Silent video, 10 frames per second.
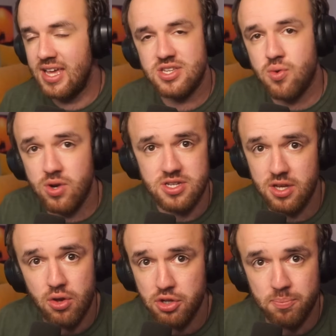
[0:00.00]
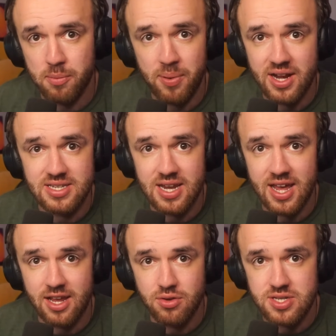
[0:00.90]
scores the goal to put
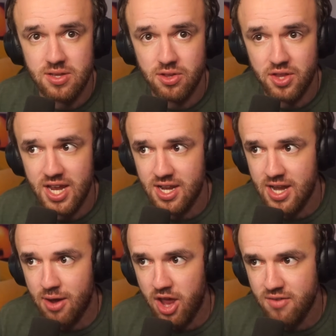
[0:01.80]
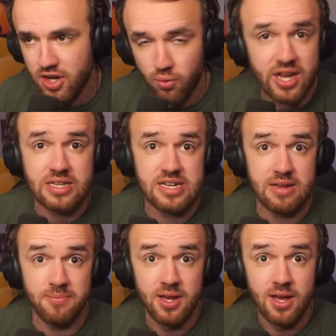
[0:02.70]
Panathinaikos in the lead, and now we have a Greek
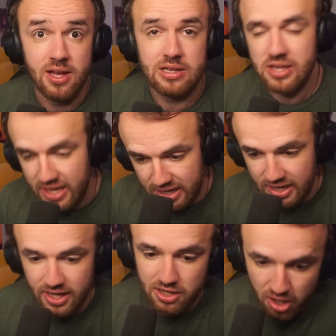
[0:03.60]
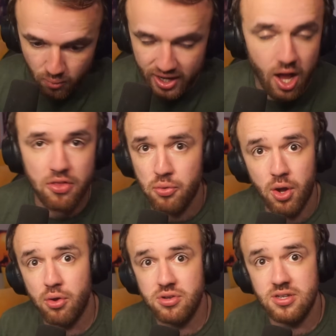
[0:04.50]
team leading and going on the
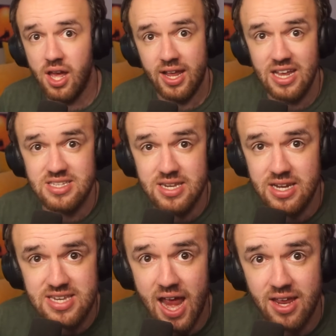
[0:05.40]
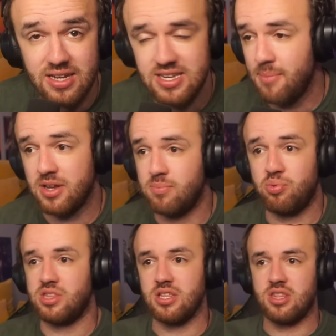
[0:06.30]
road against an Italian team.
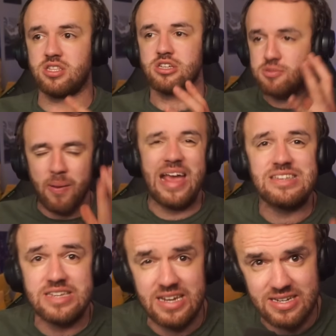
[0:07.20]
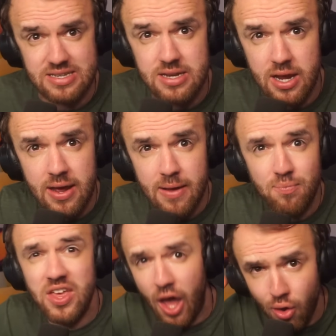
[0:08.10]
But the spiciness,
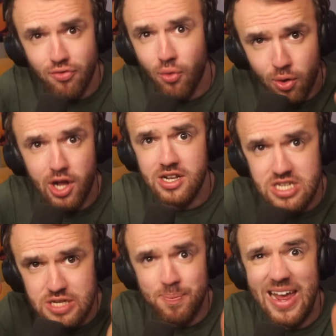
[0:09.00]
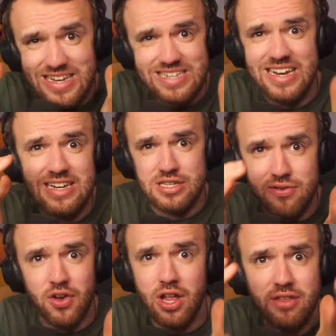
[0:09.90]
the overall spiciness
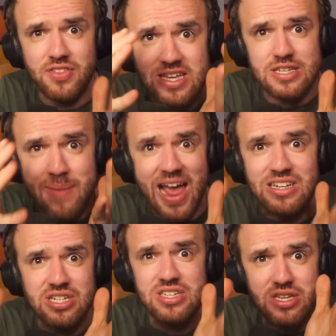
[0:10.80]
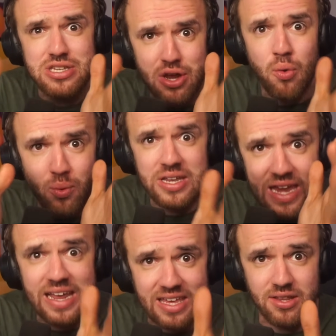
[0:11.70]
of all of these matches is so
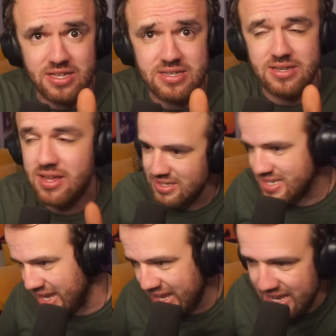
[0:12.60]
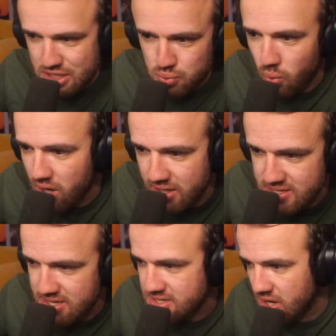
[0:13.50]
ridiculous. It's like each one
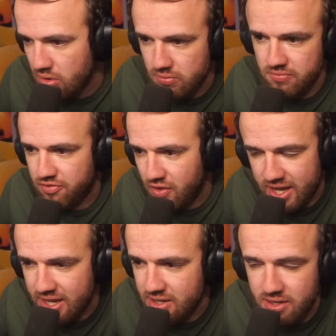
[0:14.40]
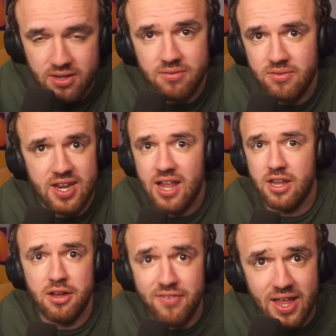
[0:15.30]
is its own freaking
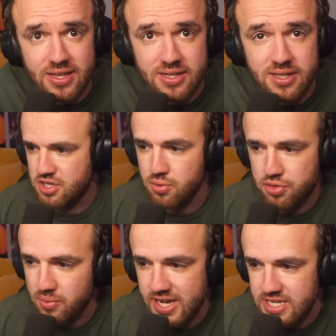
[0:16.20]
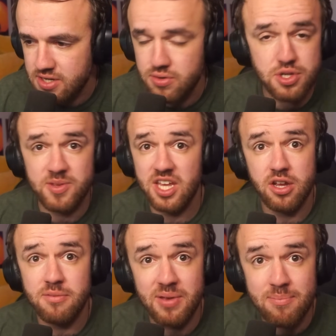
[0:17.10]
telenovela. 2-3-2s, but they
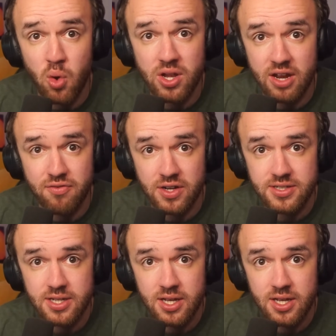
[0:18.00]
couldn't be more different.